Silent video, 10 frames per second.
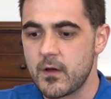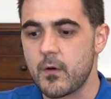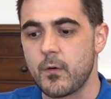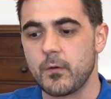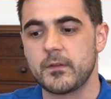
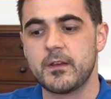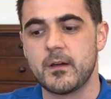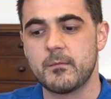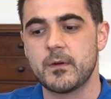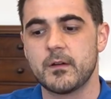Or the
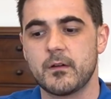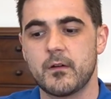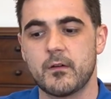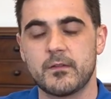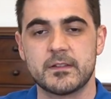number
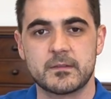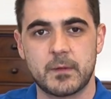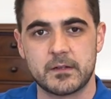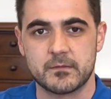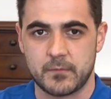of
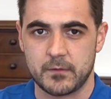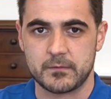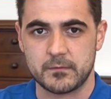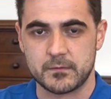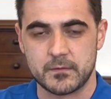inspection
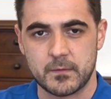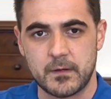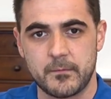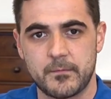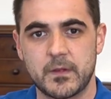protocols as
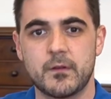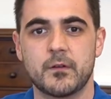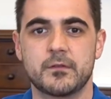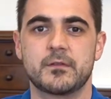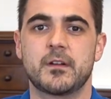well. You're
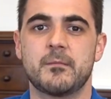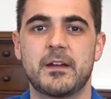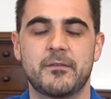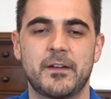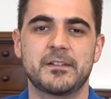not just going to
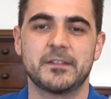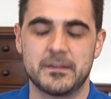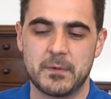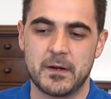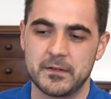manufacture
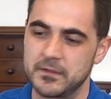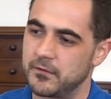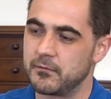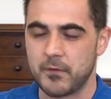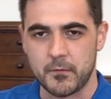these parts and
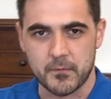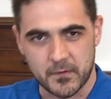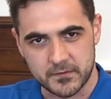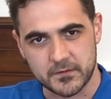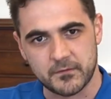throw them
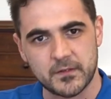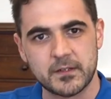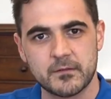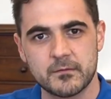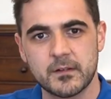onto the
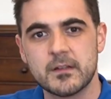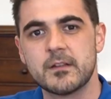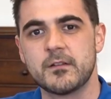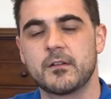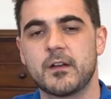vehicle.
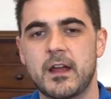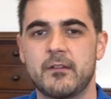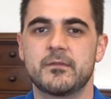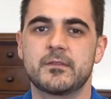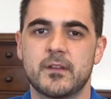You're going to
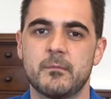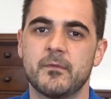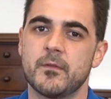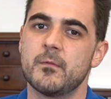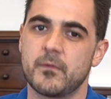have some
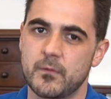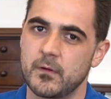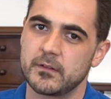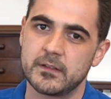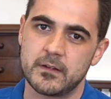form of
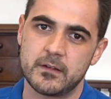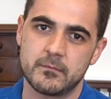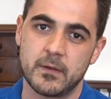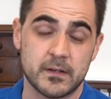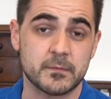quality
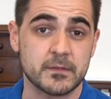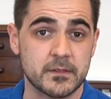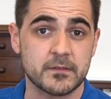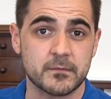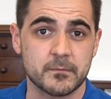management
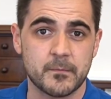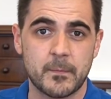system.